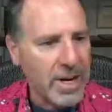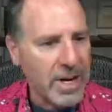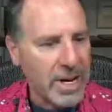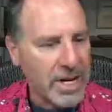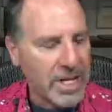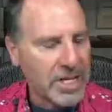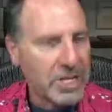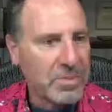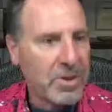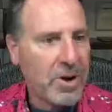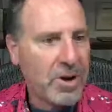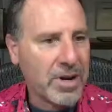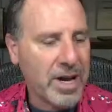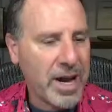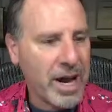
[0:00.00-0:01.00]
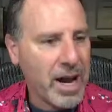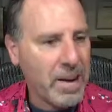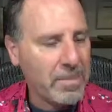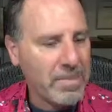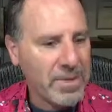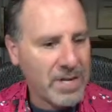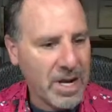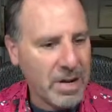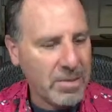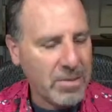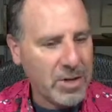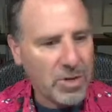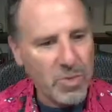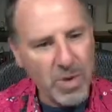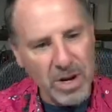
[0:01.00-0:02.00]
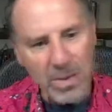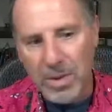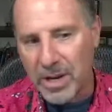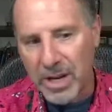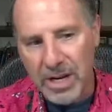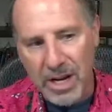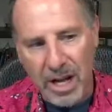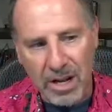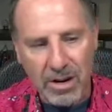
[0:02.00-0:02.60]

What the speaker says: in a small cap, $10, $20 million